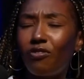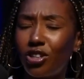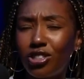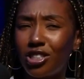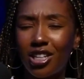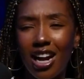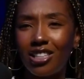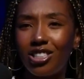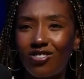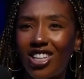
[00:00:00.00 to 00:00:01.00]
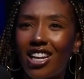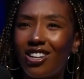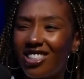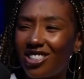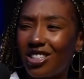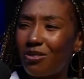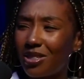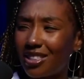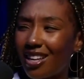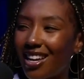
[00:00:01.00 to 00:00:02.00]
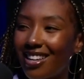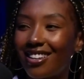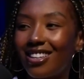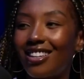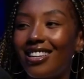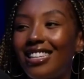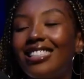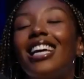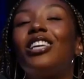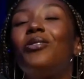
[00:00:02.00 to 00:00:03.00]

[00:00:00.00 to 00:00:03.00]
for sure. I just feel like her agenda was like... It's like you